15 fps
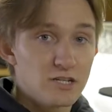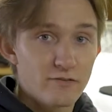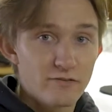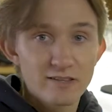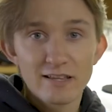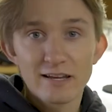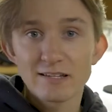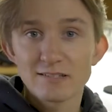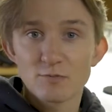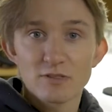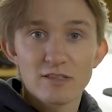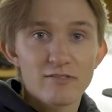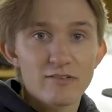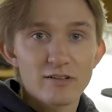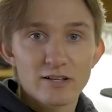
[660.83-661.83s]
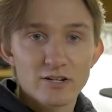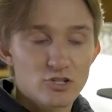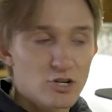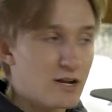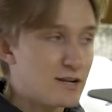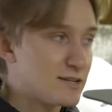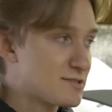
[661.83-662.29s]
of different things within the
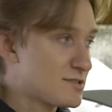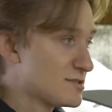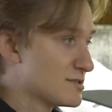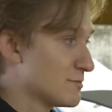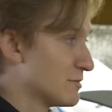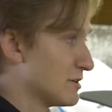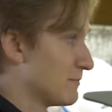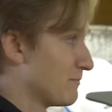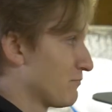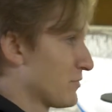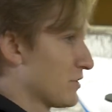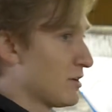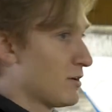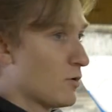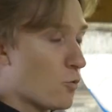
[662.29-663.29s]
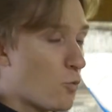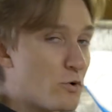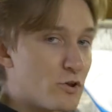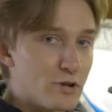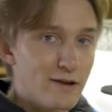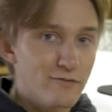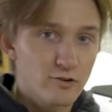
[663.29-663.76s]
electronic system that
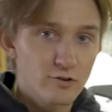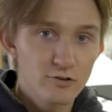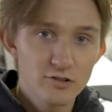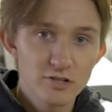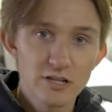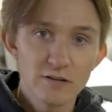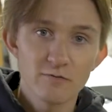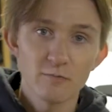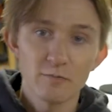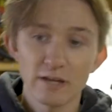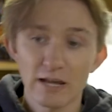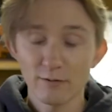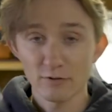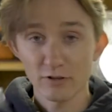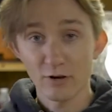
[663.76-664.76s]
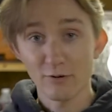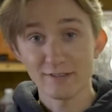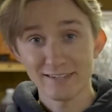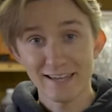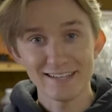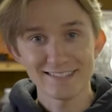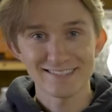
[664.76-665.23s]
when you have a crew chief and being able to go and
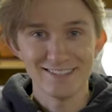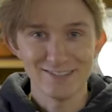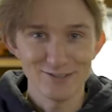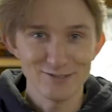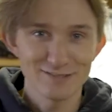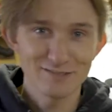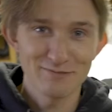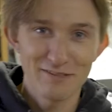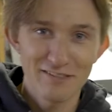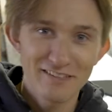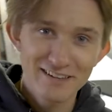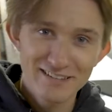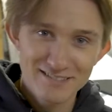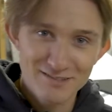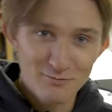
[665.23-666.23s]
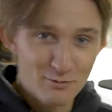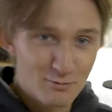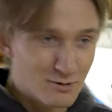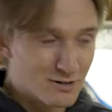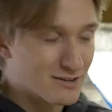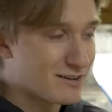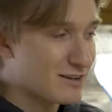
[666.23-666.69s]
test and do some of the things that we
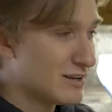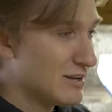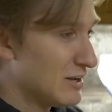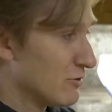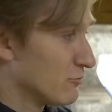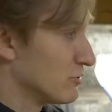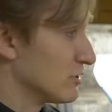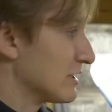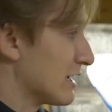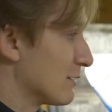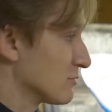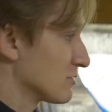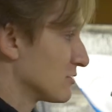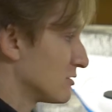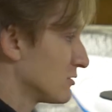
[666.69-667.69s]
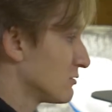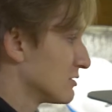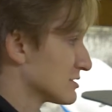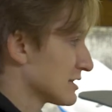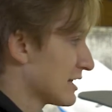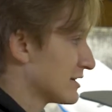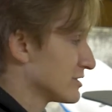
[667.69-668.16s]
weren't really able to do
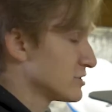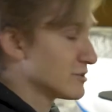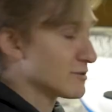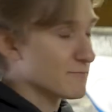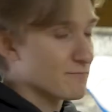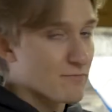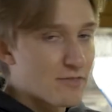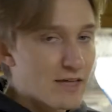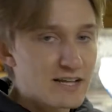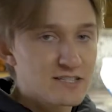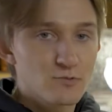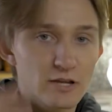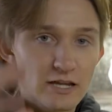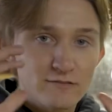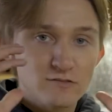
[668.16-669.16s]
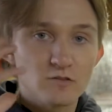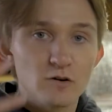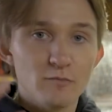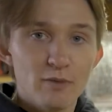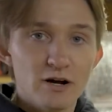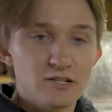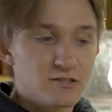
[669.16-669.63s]
this last year, that's what gives you a
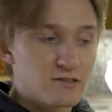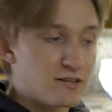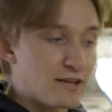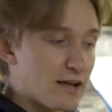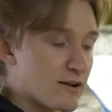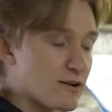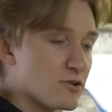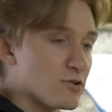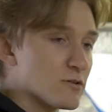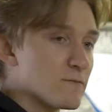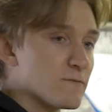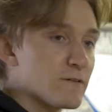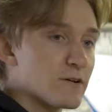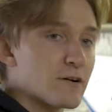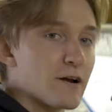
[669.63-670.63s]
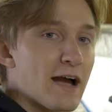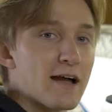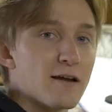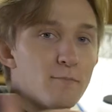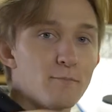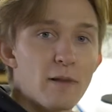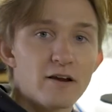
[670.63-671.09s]
bunch of the data, and you can figure out how
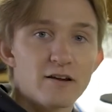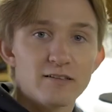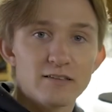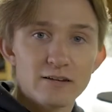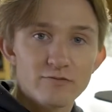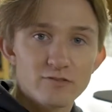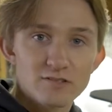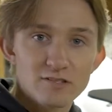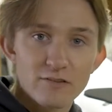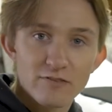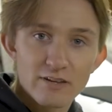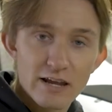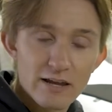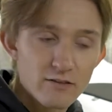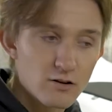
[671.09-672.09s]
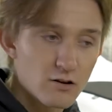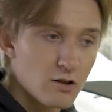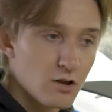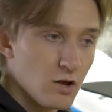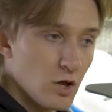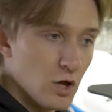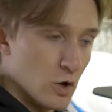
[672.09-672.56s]
to marry the different stuff together.
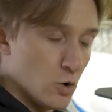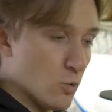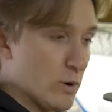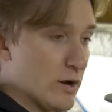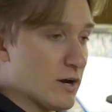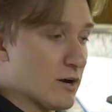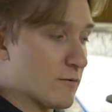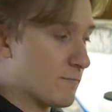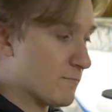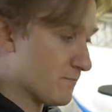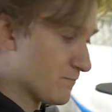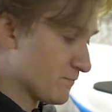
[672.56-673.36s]
Where